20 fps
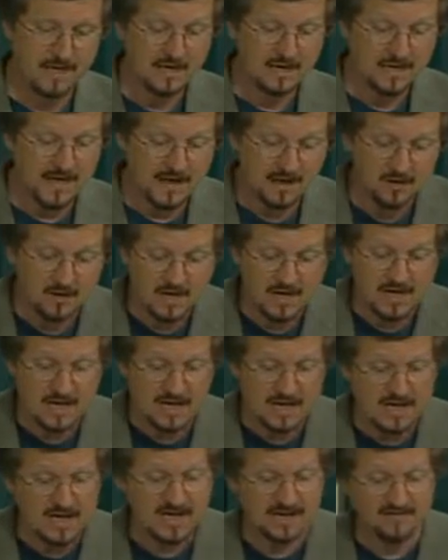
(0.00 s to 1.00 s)
Now,
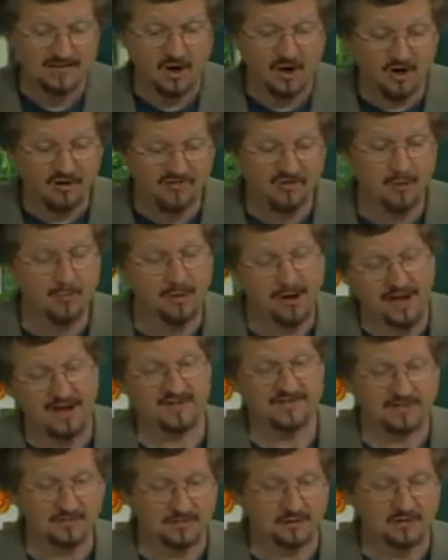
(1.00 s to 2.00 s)
it's also
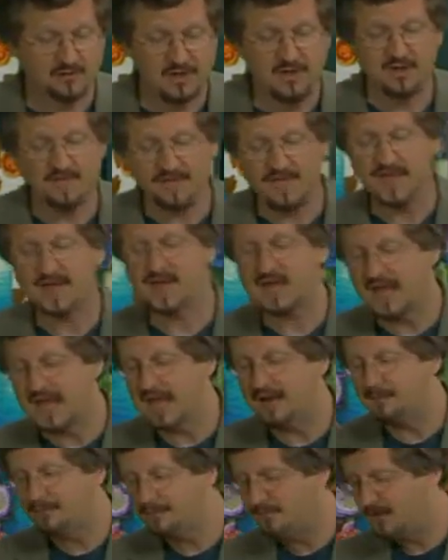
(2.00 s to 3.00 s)
possible that
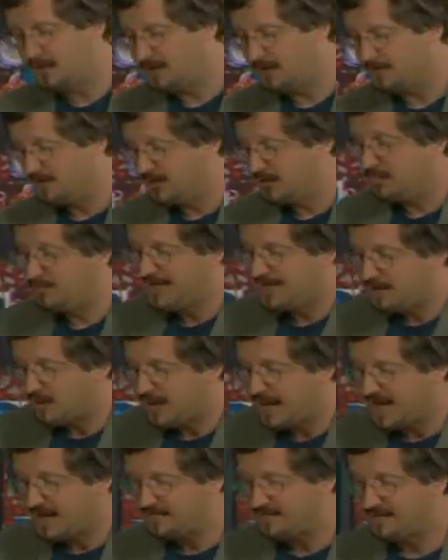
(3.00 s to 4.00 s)
an amino
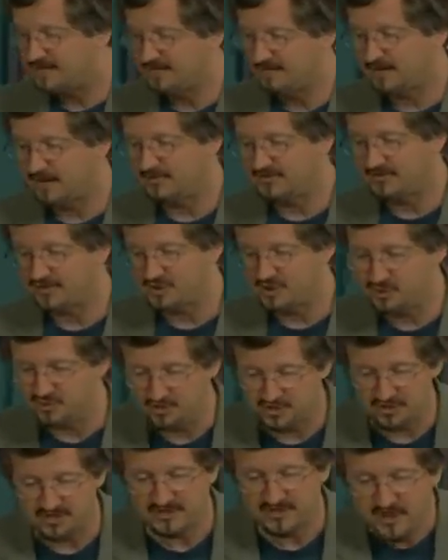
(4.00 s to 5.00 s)
acid
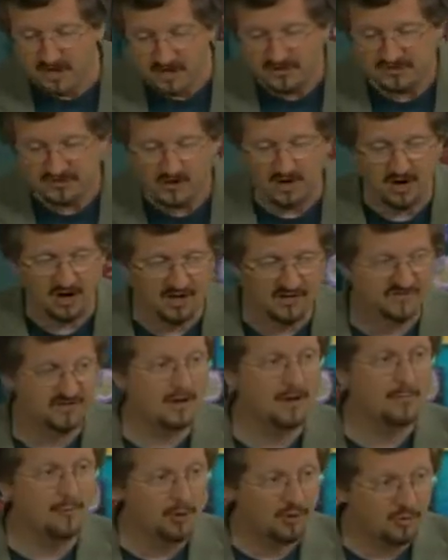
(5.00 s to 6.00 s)
substitution does cause
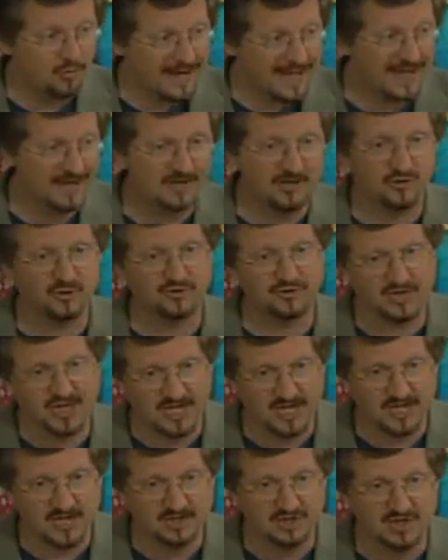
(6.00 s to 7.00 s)
a more radical
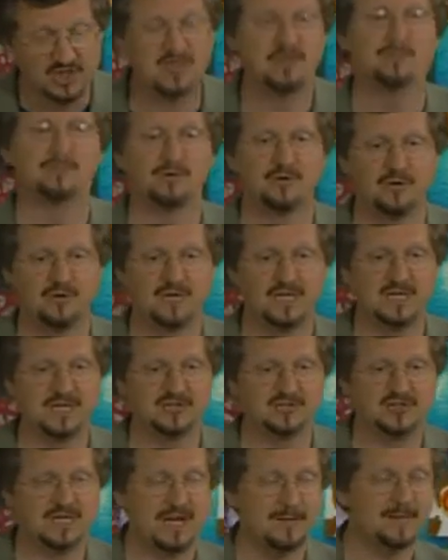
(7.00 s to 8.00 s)
change in protein
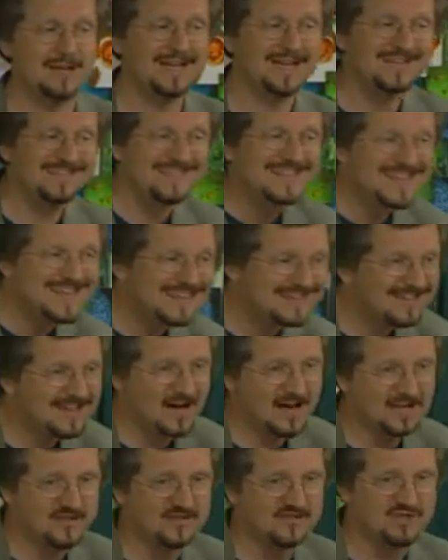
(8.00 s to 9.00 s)
shape, and it's these
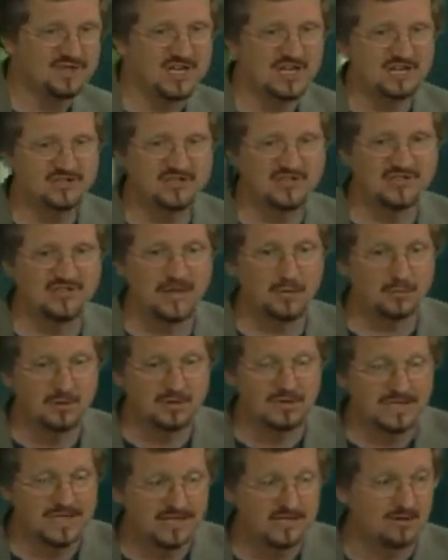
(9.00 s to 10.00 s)
kinds of changes that will
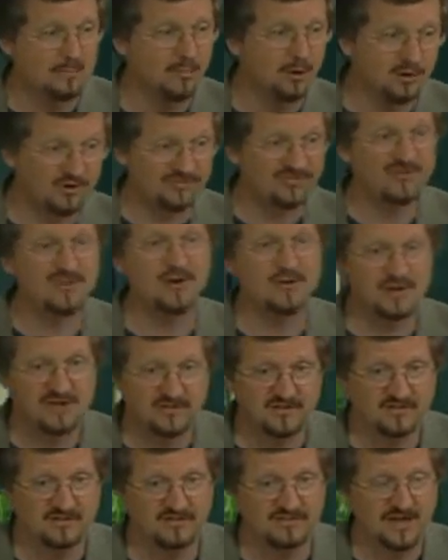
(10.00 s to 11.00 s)
lead to more
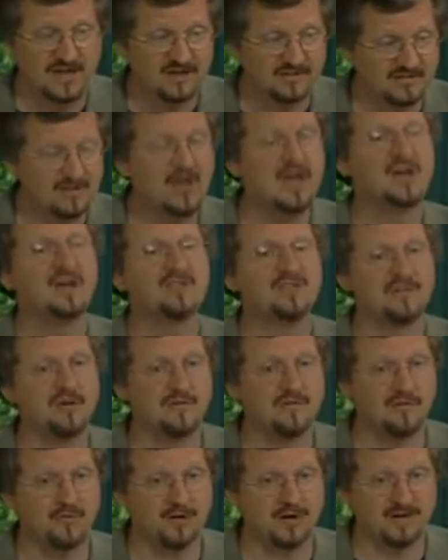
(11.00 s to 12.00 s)
serious effects. So,
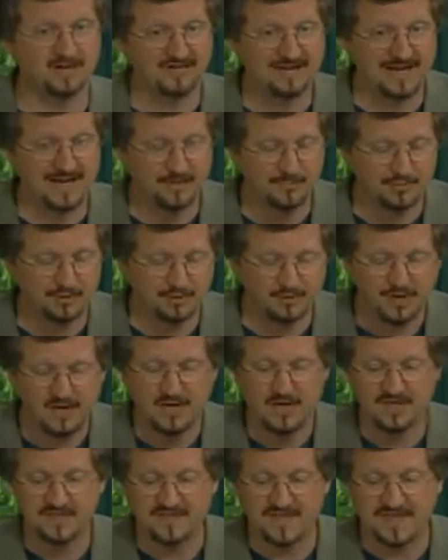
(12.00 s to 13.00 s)
for example,
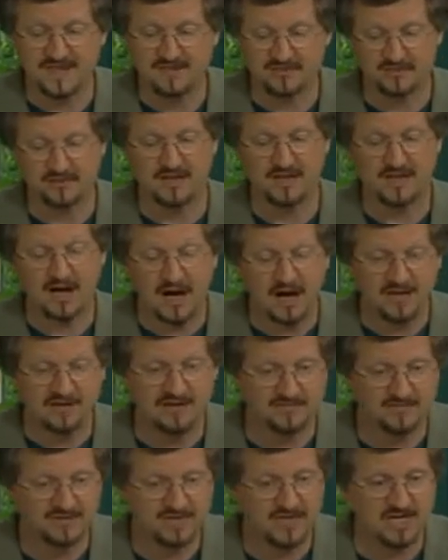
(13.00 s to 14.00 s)
these are the kinds
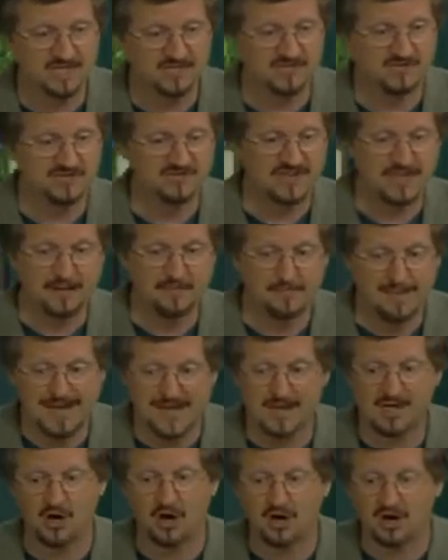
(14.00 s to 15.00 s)
of changes that may
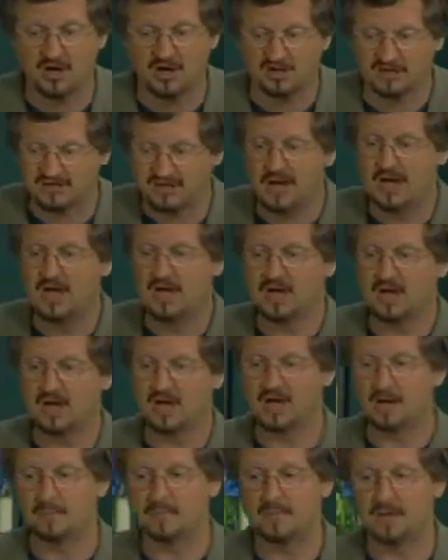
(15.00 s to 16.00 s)
cause
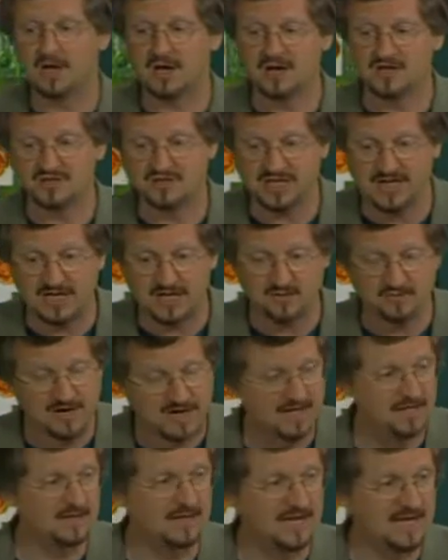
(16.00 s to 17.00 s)
a
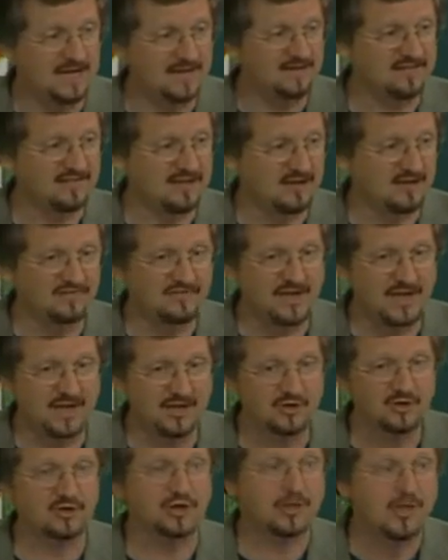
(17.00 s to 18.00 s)
gene-regulating cell
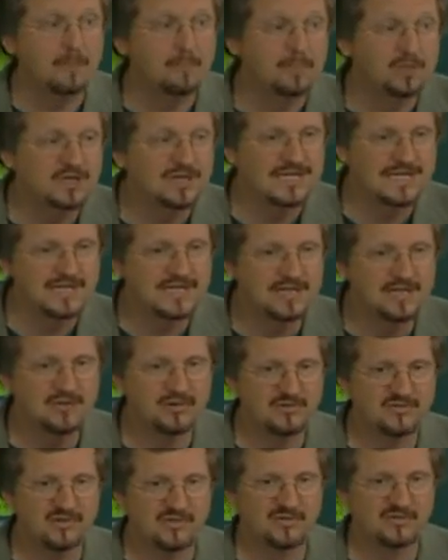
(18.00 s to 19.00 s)
cycle to completely
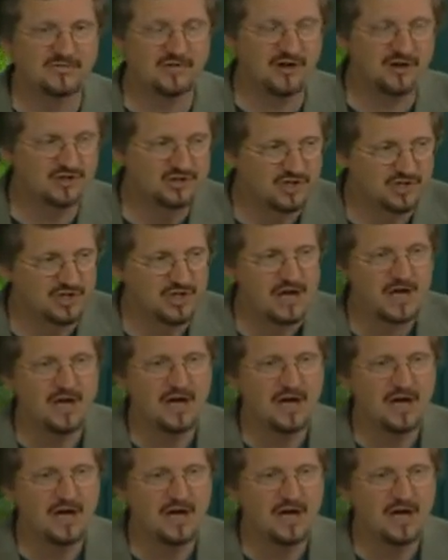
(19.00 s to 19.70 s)
lose its function.